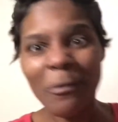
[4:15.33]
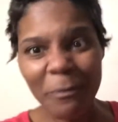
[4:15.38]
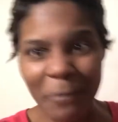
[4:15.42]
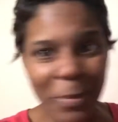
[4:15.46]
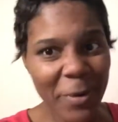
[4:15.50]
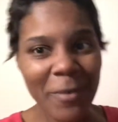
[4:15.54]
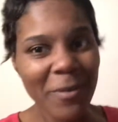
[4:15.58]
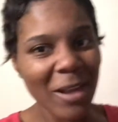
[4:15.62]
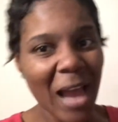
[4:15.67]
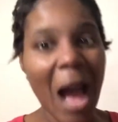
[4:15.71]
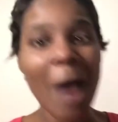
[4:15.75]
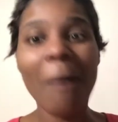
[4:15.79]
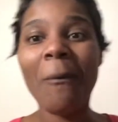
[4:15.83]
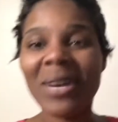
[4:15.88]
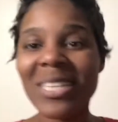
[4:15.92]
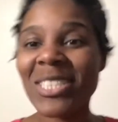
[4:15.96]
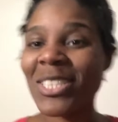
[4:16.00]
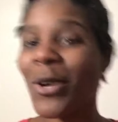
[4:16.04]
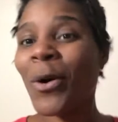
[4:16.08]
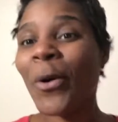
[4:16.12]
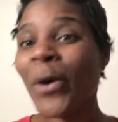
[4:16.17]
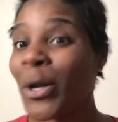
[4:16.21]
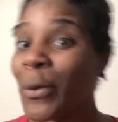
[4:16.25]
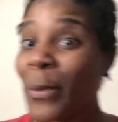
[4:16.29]
I
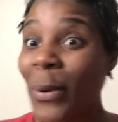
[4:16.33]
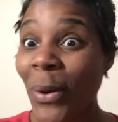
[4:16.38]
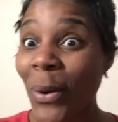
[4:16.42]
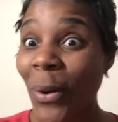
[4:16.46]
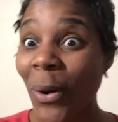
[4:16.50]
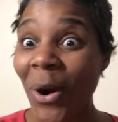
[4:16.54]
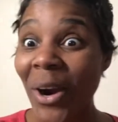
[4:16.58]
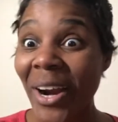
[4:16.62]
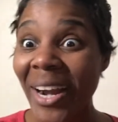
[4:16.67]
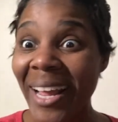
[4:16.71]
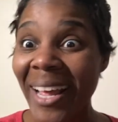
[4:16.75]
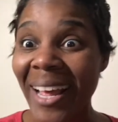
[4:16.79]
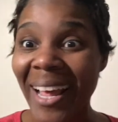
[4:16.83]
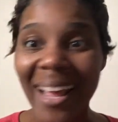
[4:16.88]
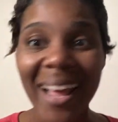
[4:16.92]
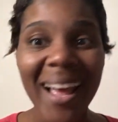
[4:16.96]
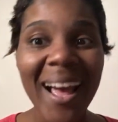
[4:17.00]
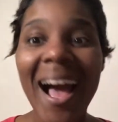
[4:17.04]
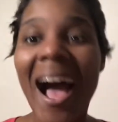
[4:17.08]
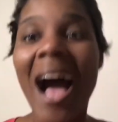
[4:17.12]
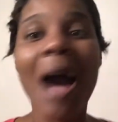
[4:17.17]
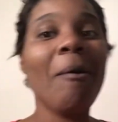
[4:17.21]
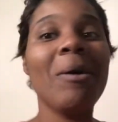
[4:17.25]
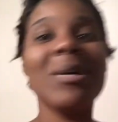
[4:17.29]
wasn't going to record
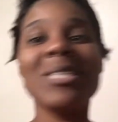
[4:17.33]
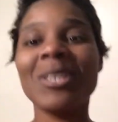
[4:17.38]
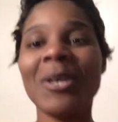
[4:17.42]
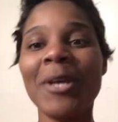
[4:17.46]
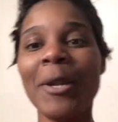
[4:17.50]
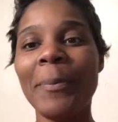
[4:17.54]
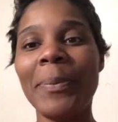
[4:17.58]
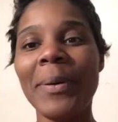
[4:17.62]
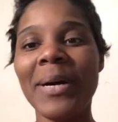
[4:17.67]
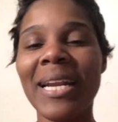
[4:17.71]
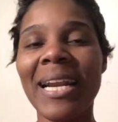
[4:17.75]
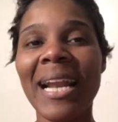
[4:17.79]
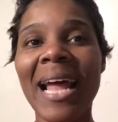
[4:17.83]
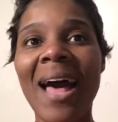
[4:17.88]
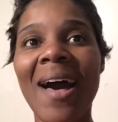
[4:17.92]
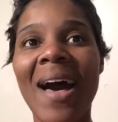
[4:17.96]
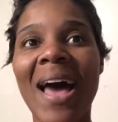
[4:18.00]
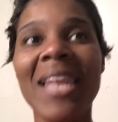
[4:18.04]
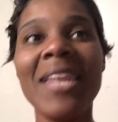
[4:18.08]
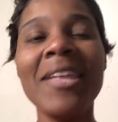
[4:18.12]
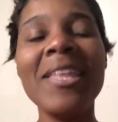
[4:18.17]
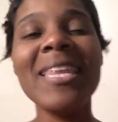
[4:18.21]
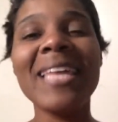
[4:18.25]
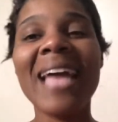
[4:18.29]
it. I wasn't going to put it out.
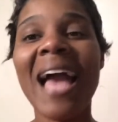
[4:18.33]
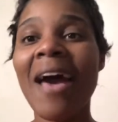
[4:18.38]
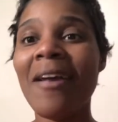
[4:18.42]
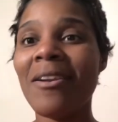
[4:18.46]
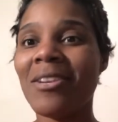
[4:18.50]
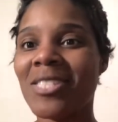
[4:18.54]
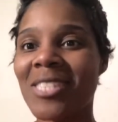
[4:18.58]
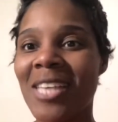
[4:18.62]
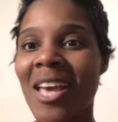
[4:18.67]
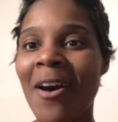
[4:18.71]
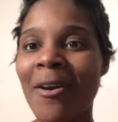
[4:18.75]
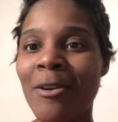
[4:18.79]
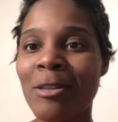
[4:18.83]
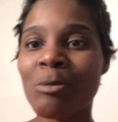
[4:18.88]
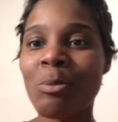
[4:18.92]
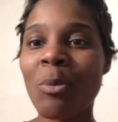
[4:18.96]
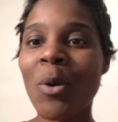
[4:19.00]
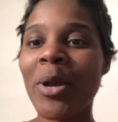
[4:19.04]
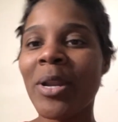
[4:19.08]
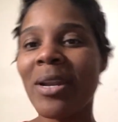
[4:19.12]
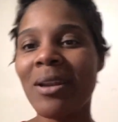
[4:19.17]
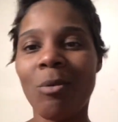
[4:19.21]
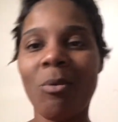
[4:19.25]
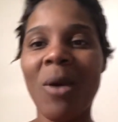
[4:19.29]
I literally got on the scale this
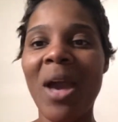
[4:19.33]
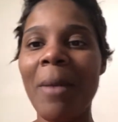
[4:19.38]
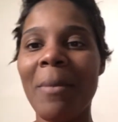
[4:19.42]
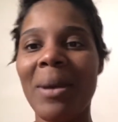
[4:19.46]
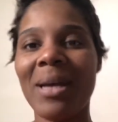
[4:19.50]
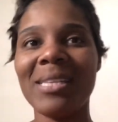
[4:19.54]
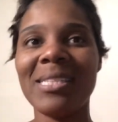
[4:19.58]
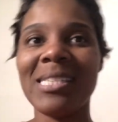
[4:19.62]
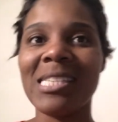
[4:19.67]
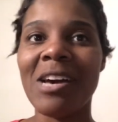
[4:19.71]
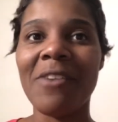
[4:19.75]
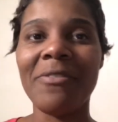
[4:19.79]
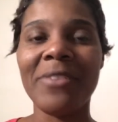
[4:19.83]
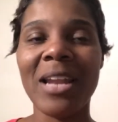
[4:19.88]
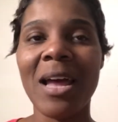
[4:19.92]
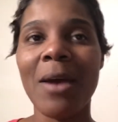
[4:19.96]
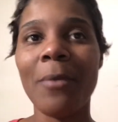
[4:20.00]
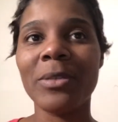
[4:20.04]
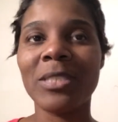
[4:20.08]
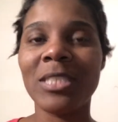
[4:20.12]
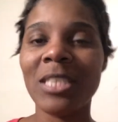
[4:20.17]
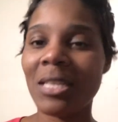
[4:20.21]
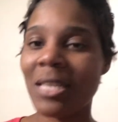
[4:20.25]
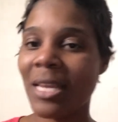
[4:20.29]
morning to weigh myself and I
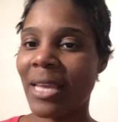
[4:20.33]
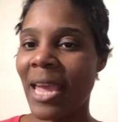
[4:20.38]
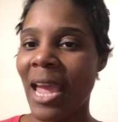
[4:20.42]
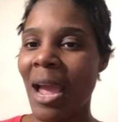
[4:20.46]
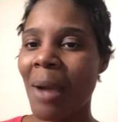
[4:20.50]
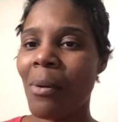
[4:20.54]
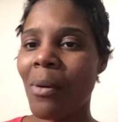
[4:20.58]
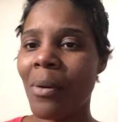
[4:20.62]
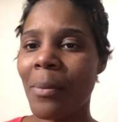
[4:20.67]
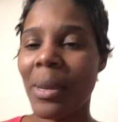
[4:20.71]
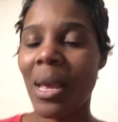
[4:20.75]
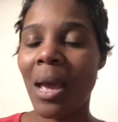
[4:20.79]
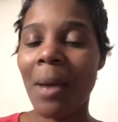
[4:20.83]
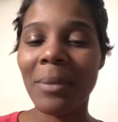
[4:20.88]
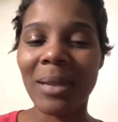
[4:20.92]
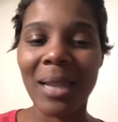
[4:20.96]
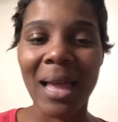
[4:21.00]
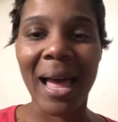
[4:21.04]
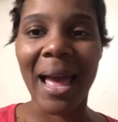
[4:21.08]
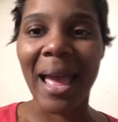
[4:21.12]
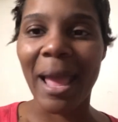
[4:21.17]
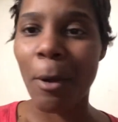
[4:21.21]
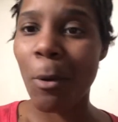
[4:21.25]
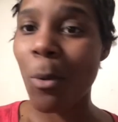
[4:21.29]
took the camera with me. I'm
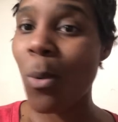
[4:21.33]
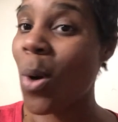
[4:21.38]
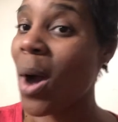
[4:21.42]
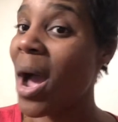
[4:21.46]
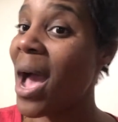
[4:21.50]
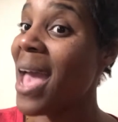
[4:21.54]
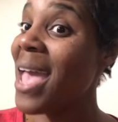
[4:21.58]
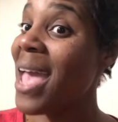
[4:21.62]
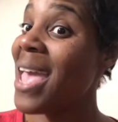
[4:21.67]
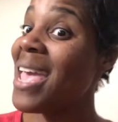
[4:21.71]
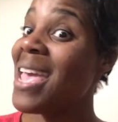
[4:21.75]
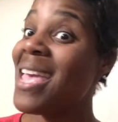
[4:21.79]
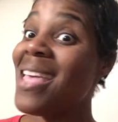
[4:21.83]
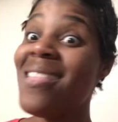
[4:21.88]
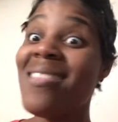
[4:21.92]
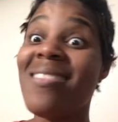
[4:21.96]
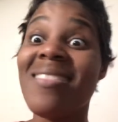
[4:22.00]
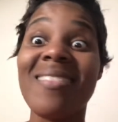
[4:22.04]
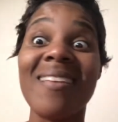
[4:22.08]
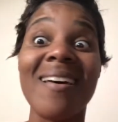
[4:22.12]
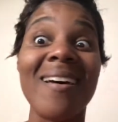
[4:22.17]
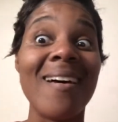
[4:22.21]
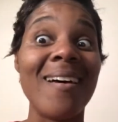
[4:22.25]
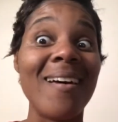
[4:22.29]
like, what in
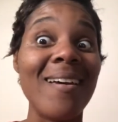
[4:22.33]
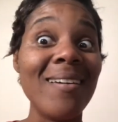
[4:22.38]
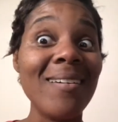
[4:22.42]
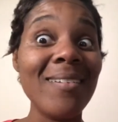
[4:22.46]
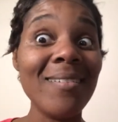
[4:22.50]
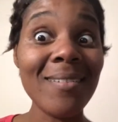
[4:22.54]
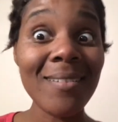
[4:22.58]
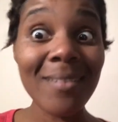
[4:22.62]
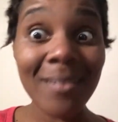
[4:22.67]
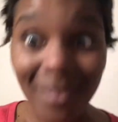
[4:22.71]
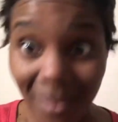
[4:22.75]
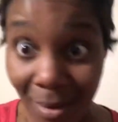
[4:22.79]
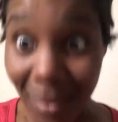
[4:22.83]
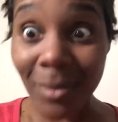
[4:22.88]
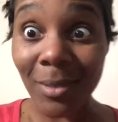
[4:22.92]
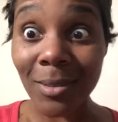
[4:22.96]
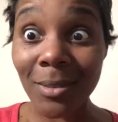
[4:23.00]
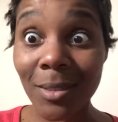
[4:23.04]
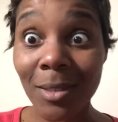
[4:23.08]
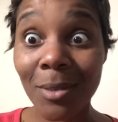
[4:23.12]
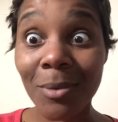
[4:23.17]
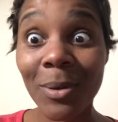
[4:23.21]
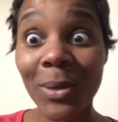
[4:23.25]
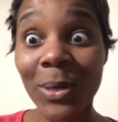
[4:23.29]
the hell is
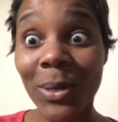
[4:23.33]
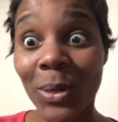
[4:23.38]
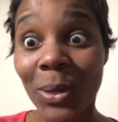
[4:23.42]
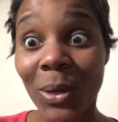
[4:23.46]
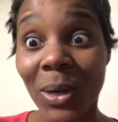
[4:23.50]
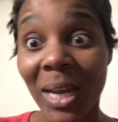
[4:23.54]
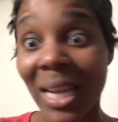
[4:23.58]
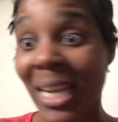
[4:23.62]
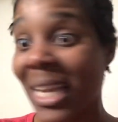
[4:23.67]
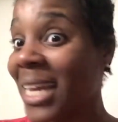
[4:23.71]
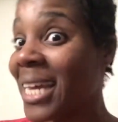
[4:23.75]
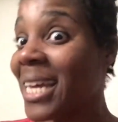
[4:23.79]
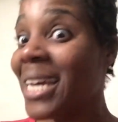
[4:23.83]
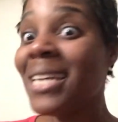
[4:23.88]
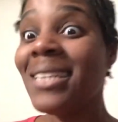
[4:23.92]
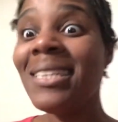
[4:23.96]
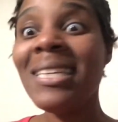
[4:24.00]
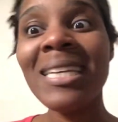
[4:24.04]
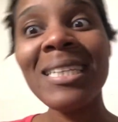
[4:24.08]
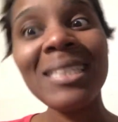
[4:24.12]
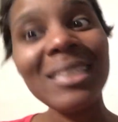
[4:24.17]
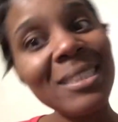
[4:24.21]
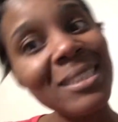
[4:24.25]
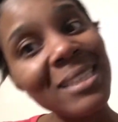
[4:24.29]
going on?
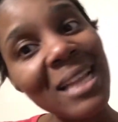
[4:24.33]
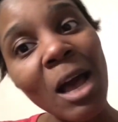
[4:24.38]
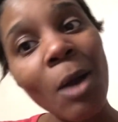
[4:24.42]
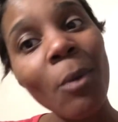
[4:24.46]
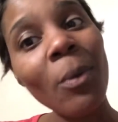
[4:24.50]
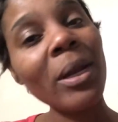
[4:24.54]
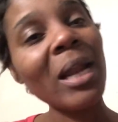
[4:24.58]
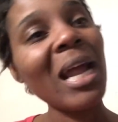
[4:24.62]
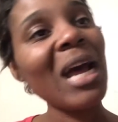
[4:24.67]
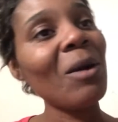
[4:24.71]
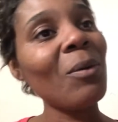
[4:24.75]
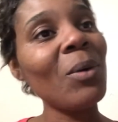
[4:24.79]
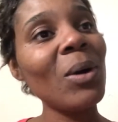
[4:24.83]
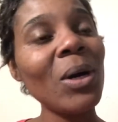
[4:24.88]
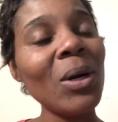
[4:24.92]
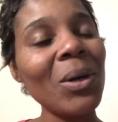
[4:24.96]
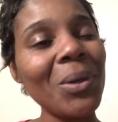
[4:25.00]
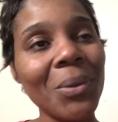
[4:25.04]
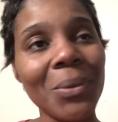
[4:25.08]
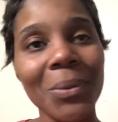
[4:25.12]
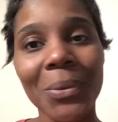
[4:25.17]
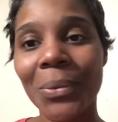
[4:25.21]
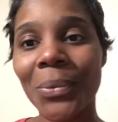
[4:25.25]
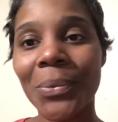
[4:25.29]
This is not what I
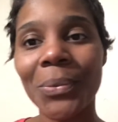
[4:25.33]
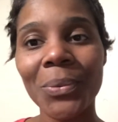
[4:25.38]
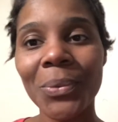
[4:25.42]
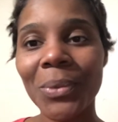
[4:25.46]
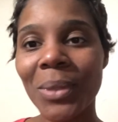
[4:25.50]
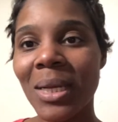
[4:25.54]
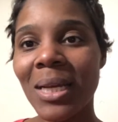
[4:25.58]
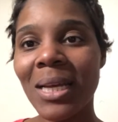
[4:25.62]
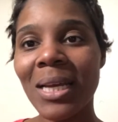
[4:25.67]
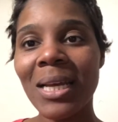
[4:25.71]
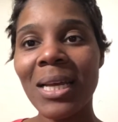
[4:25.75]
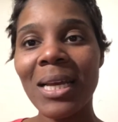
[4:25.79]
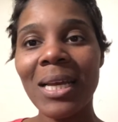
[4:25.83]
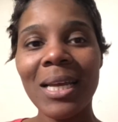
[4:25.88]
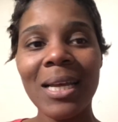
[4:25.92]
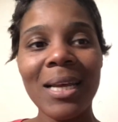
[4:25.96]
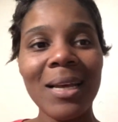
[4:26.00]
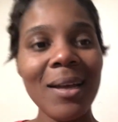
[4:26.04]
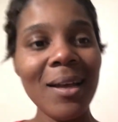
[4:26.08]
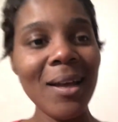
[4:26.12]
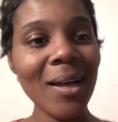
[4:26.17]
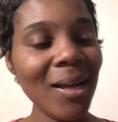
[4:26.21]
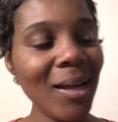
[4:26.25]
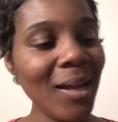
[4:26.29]

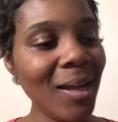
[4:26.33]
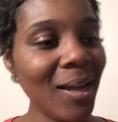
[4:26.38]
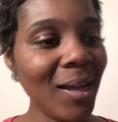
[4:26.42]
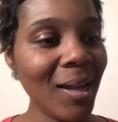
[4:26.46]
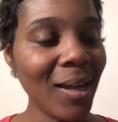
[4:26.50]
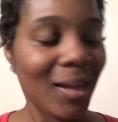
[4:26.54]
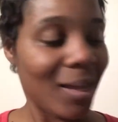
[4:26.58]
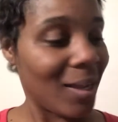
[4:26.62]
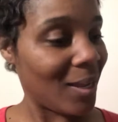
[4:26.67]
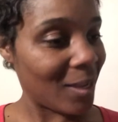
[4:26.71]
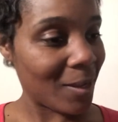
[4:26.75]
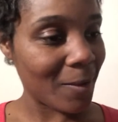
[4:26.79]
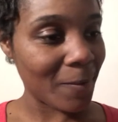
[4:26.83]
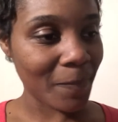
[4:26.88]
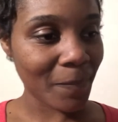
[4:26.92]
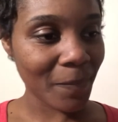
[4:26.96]
want.